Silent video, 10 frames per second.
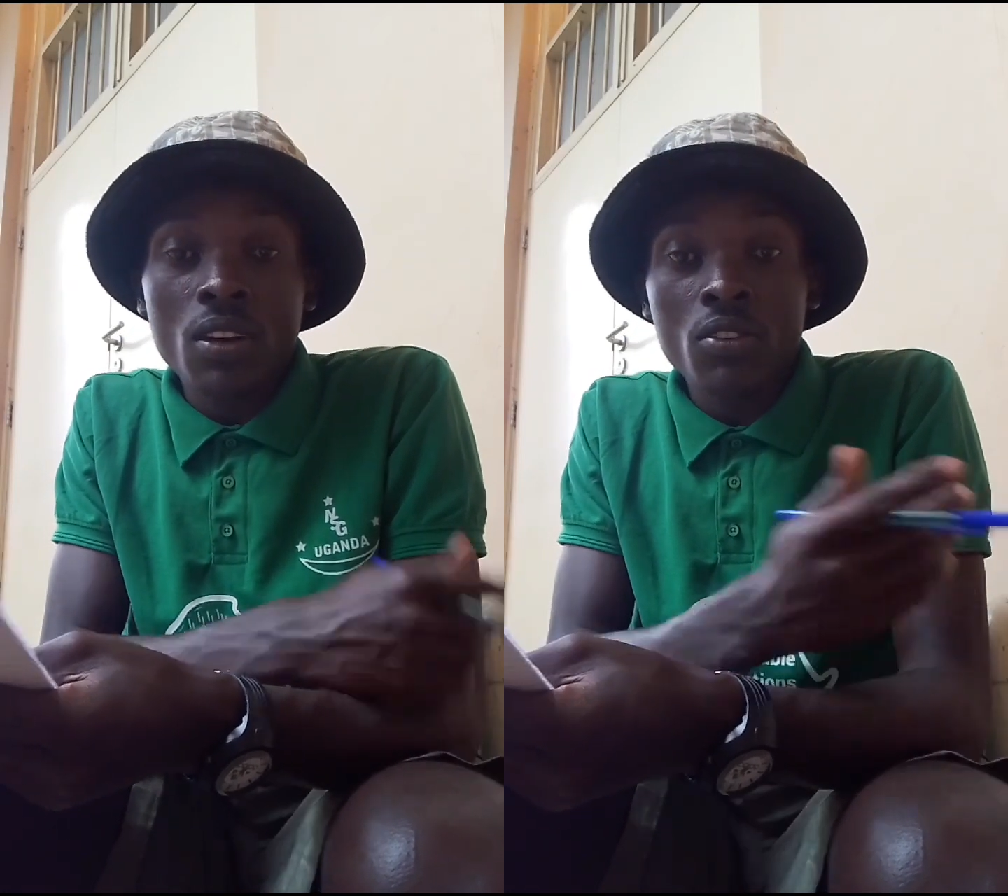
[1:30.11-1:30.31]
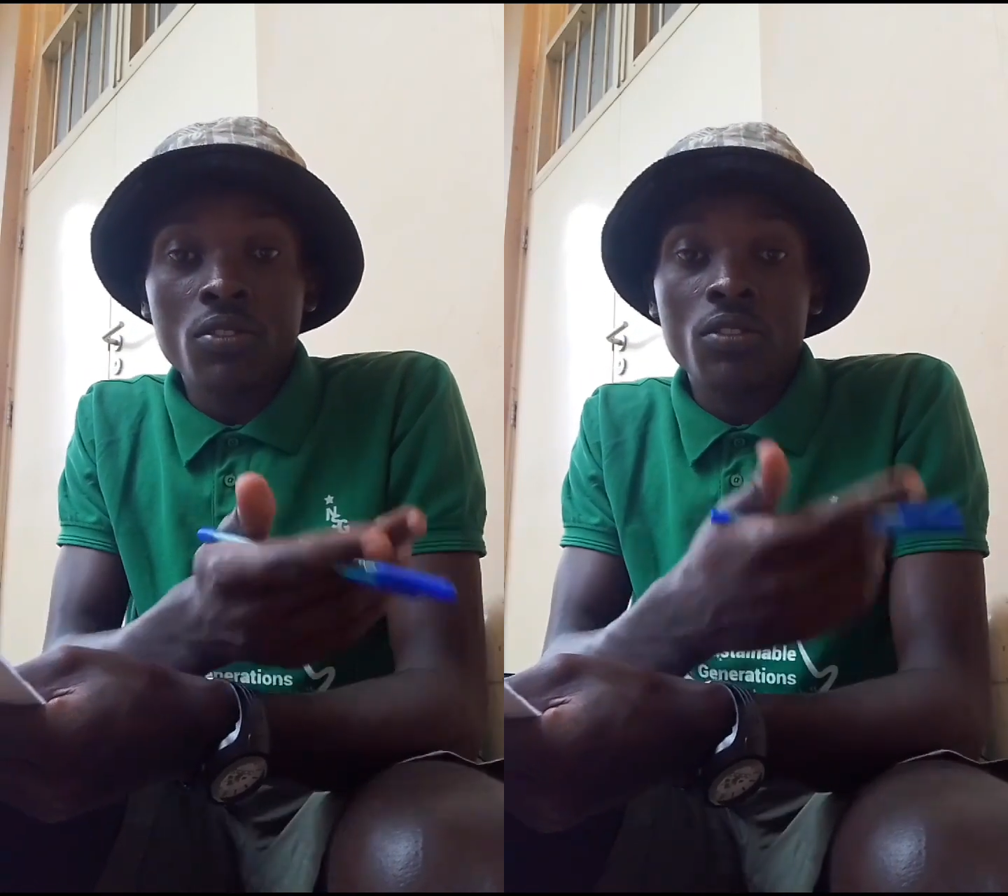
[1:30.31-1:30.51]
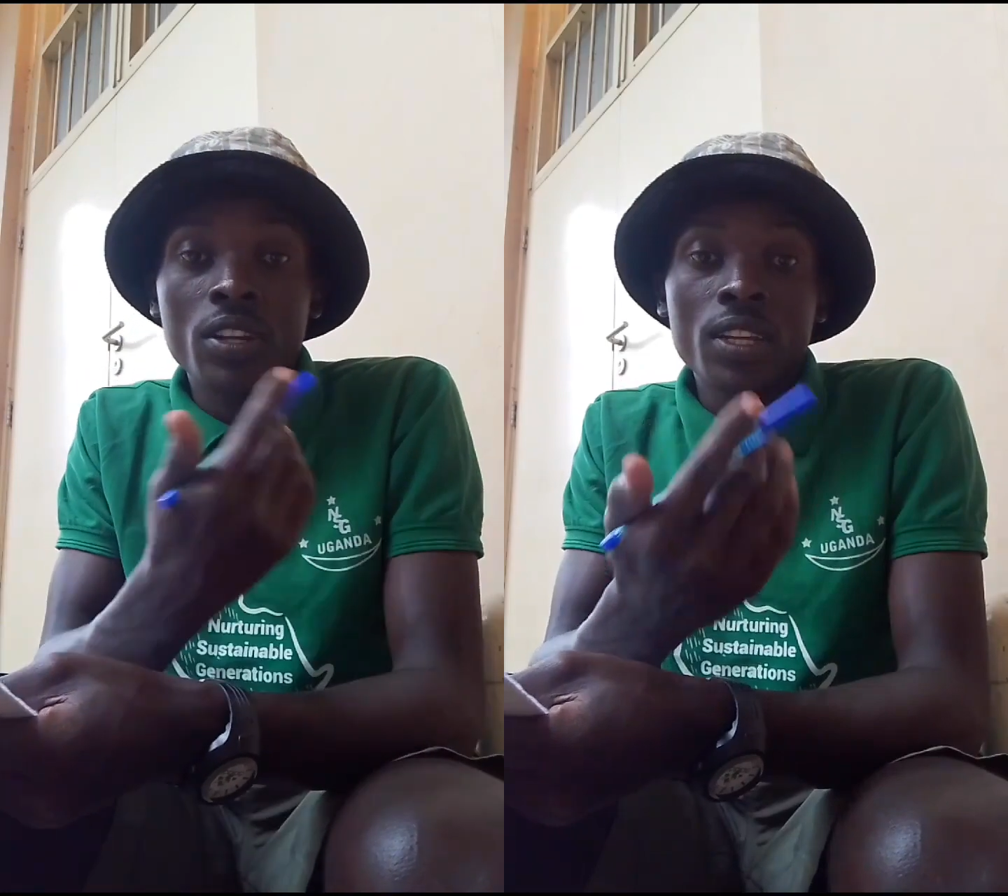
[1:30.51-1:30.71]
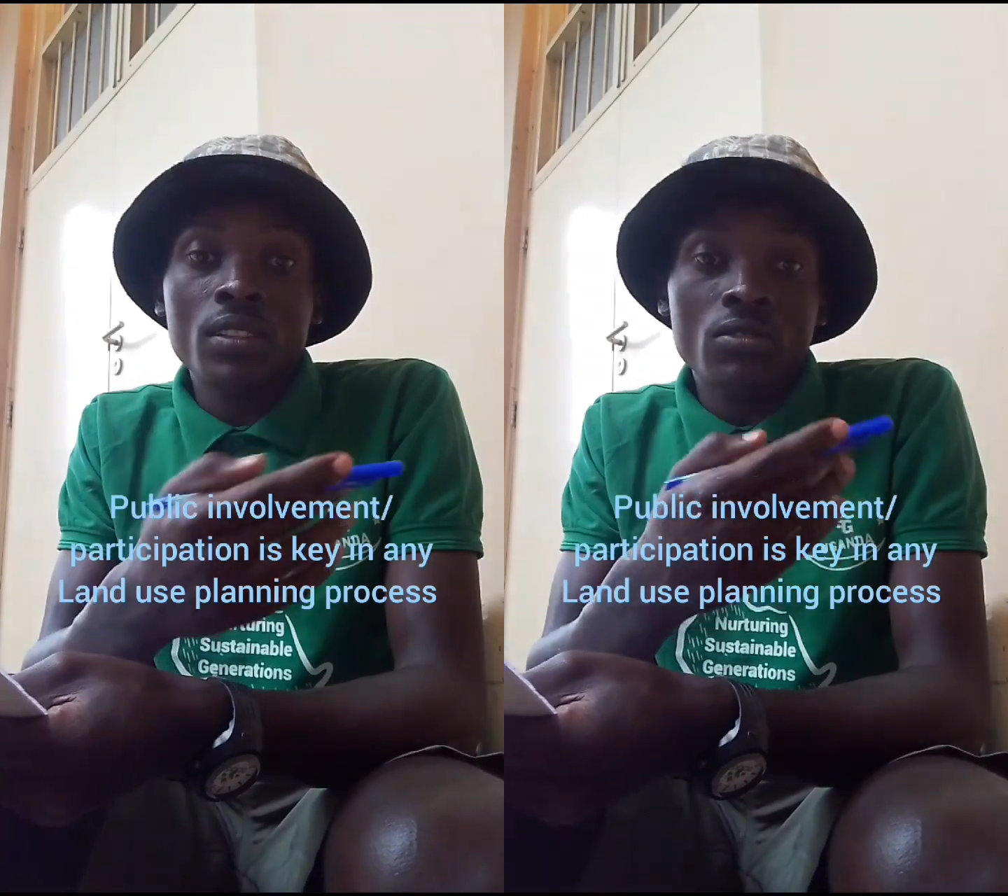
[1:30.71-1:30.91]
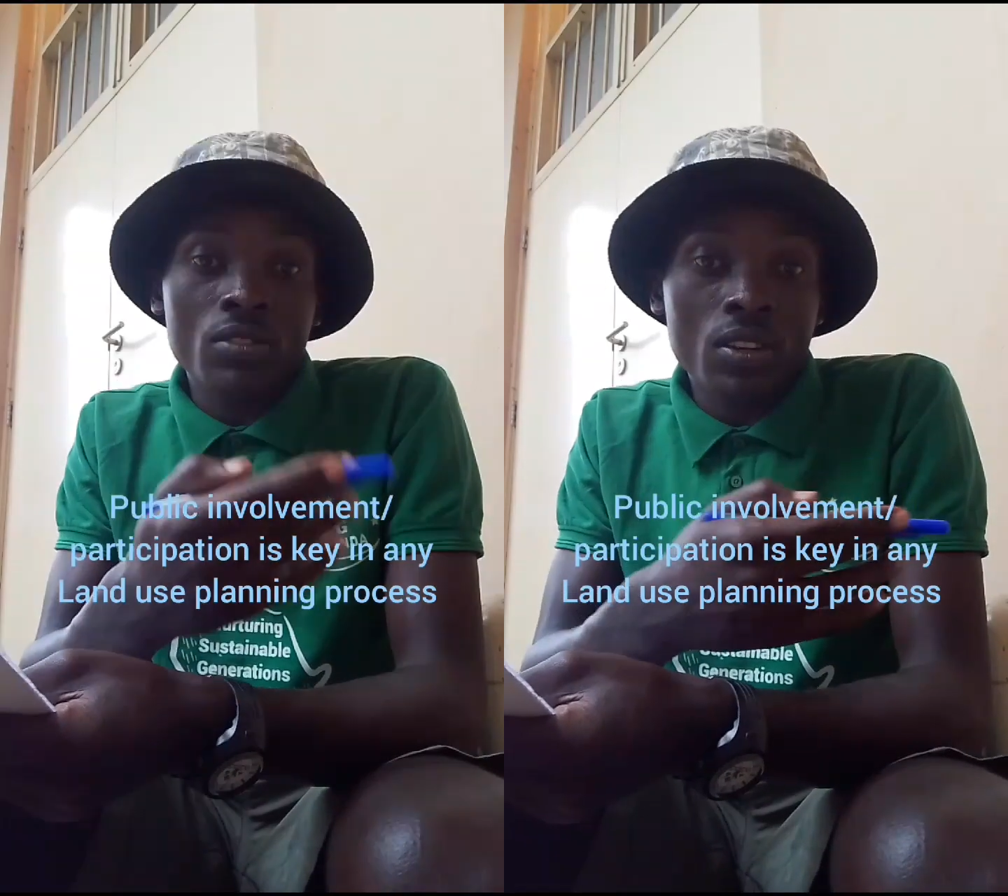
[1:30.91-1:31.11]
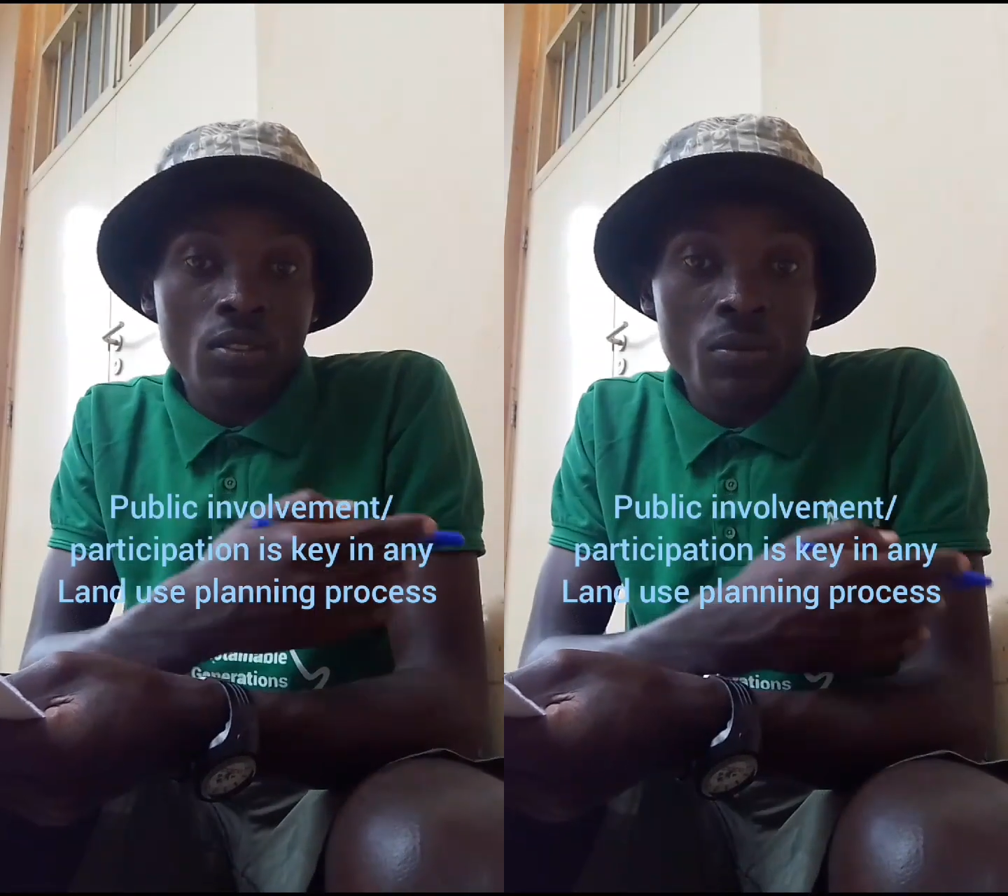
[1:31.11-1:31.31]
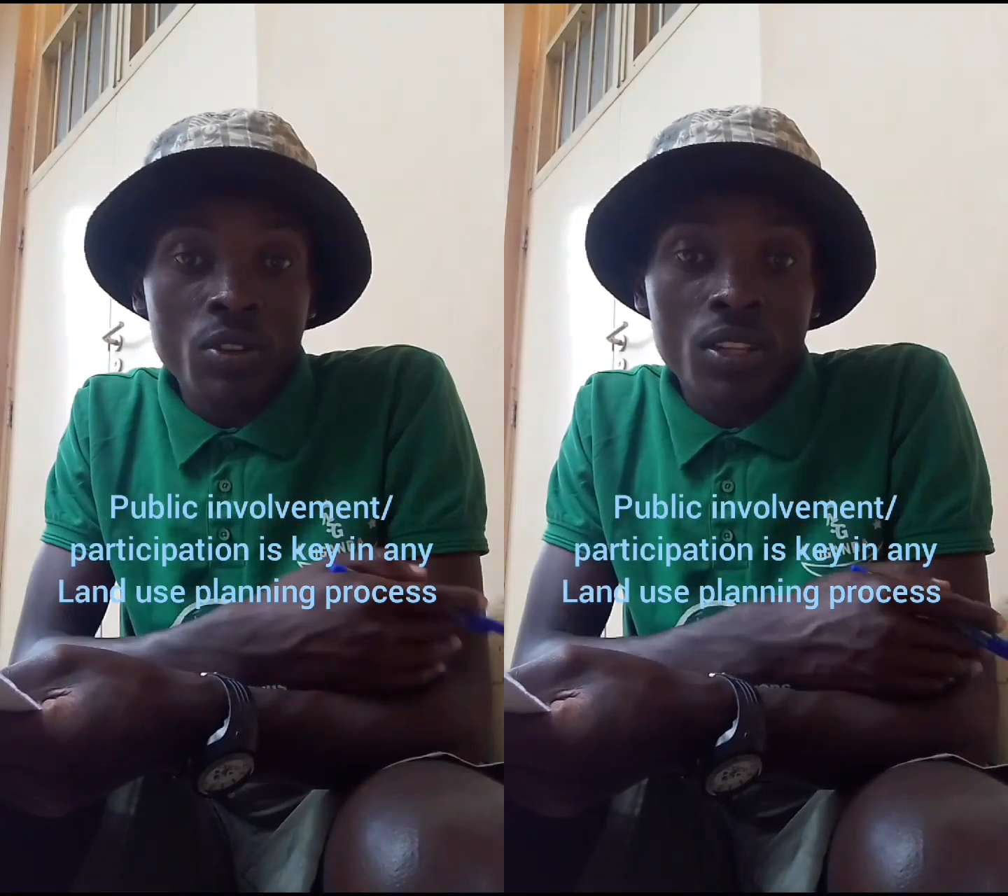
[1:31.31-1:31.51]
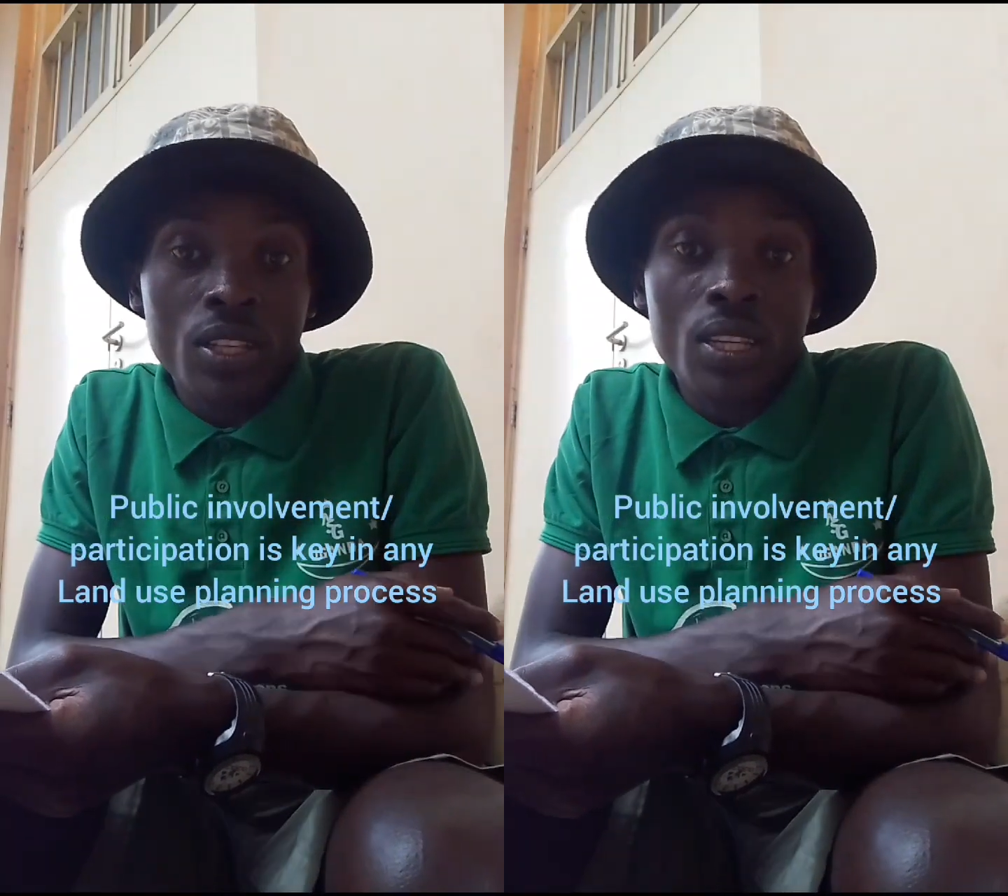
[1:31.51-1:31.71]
how you relate to the community,